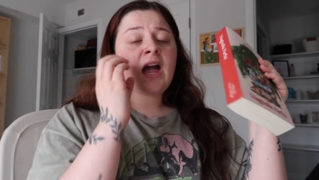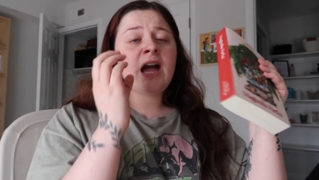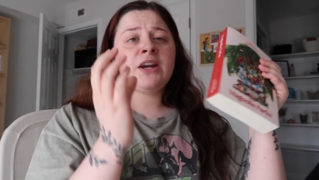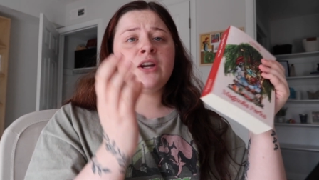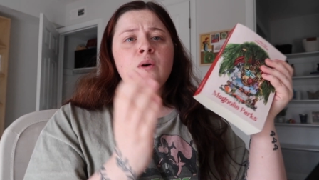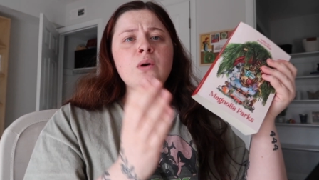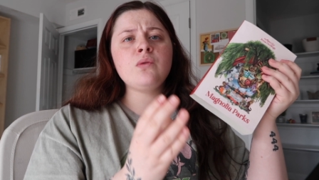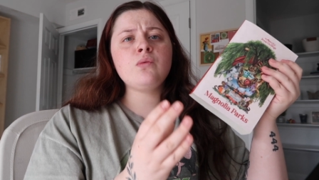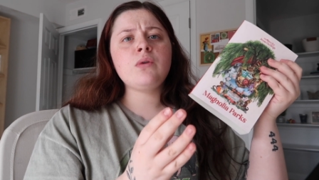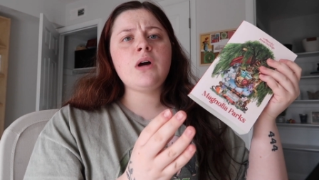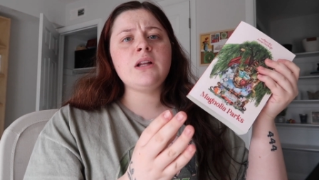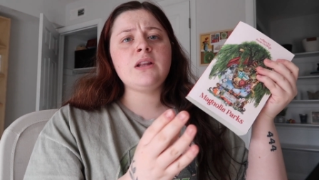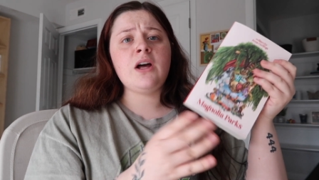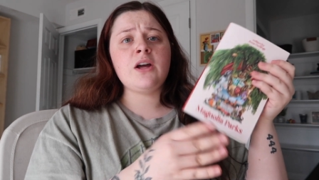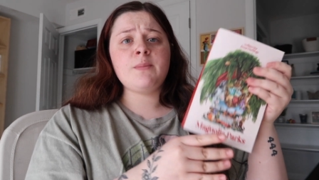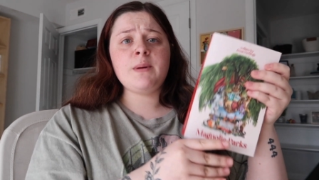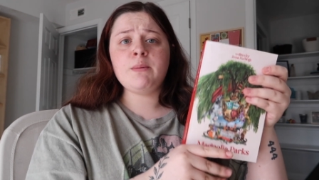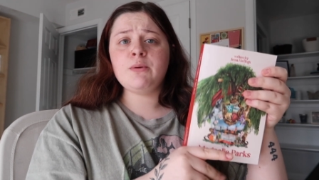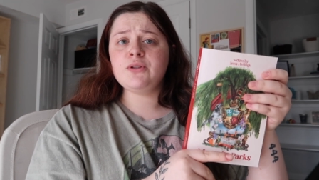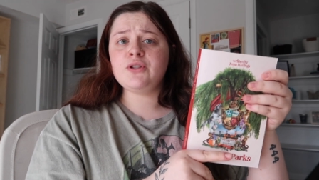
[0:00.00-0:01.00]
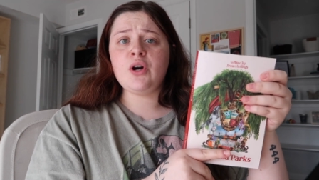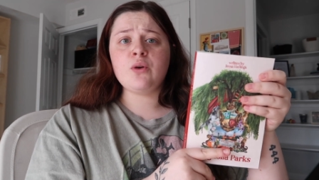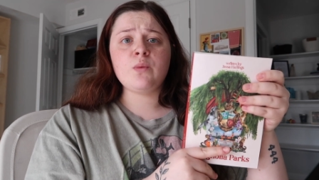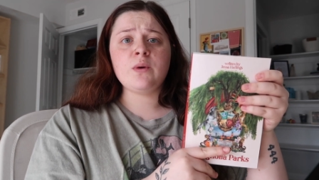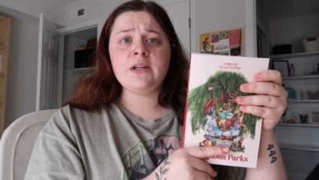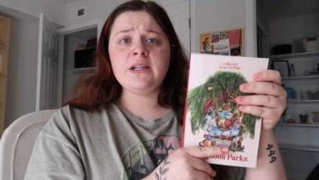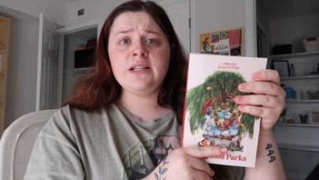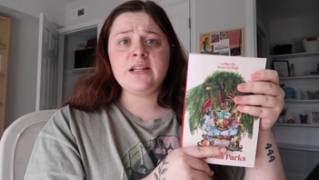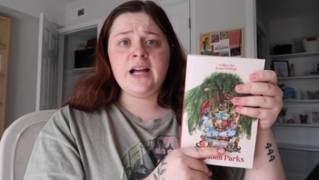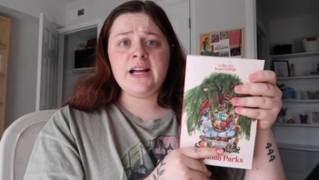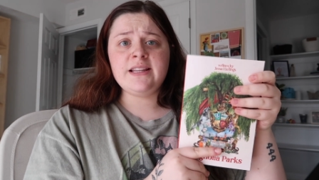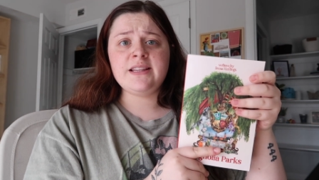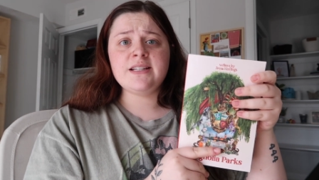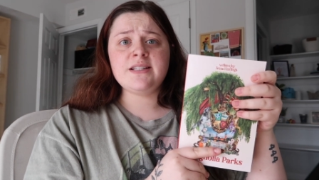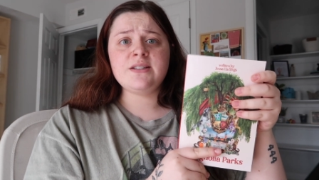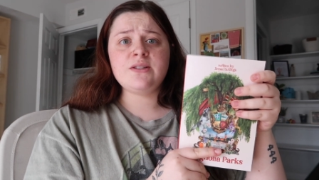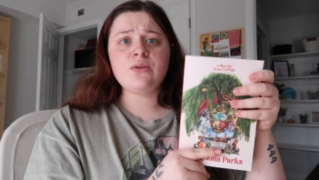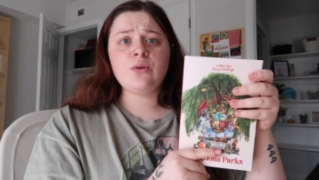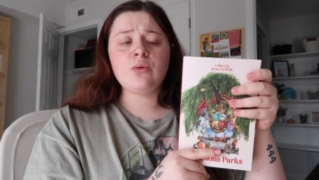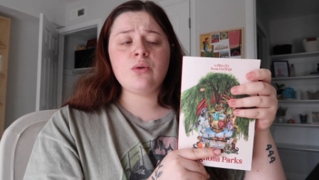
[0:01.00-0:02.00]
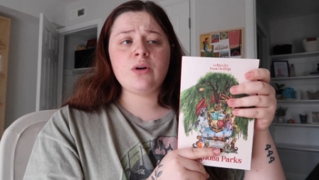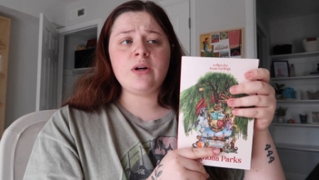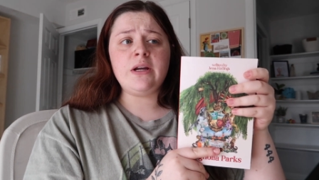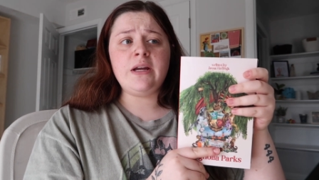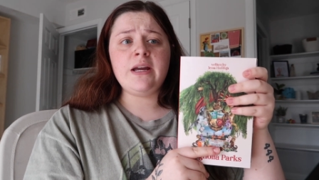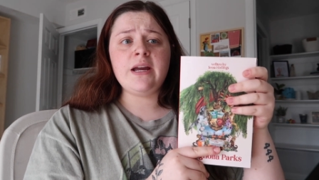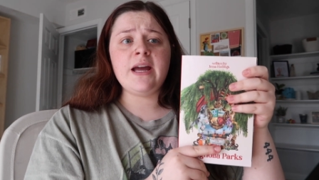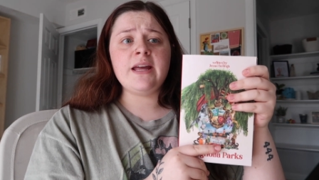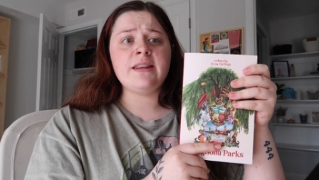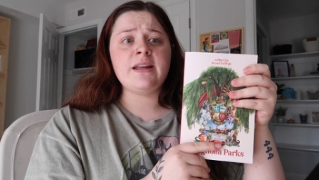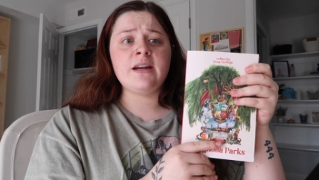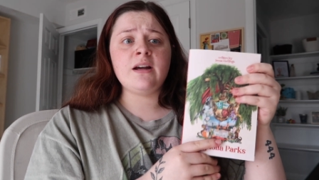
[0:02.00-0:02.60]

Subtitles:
I know a lot of people don't really like this story, and